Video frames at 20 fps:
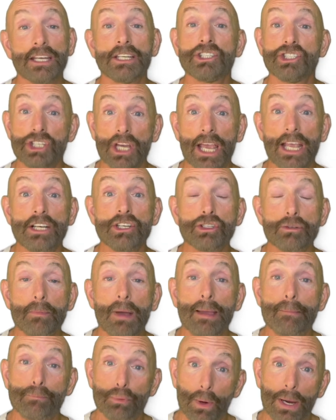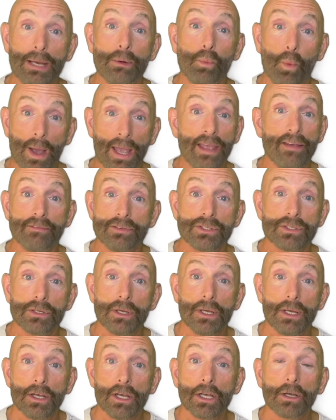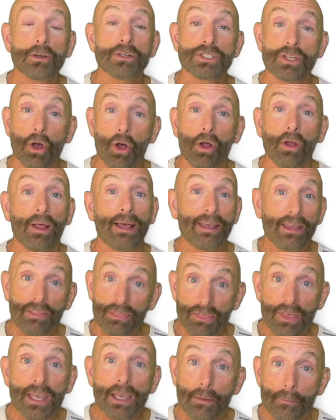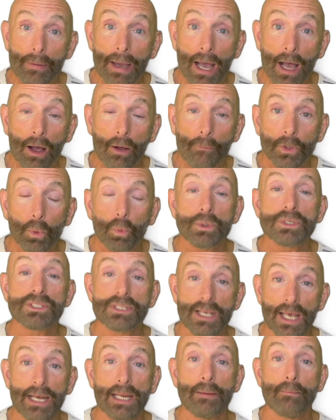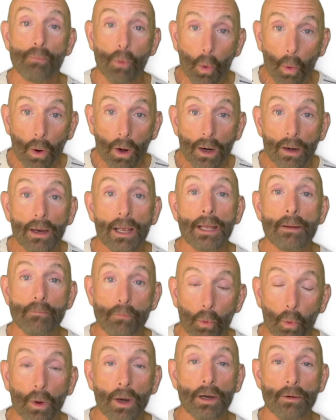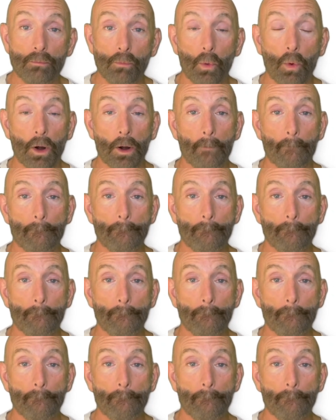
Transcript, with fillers: It changed my brain waves because all I could think about was getting more and more and more.